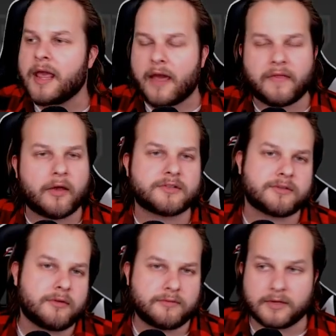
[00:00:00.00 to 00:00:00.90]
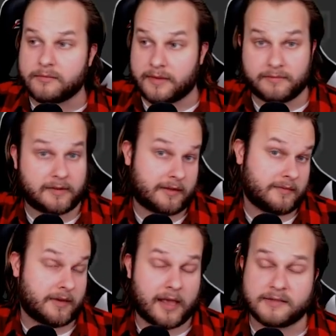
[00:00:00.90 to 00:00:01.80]
and they also you know in like in
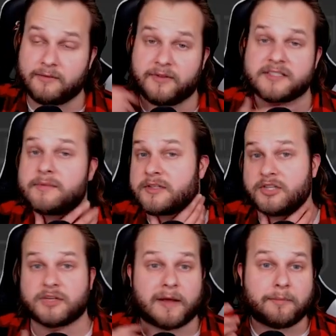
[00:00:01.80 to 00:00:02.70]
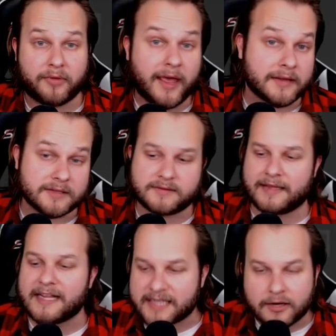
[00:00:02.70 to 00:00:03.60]
the case of flight simulator they teach you about planes i was like
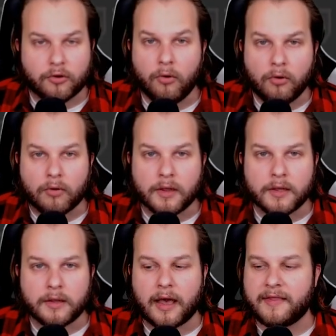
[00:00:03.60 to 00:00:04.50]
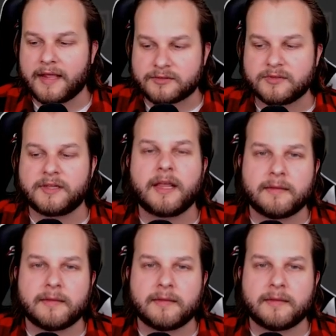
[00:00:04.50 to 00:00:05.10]
that's kind of cool I think that's really neat.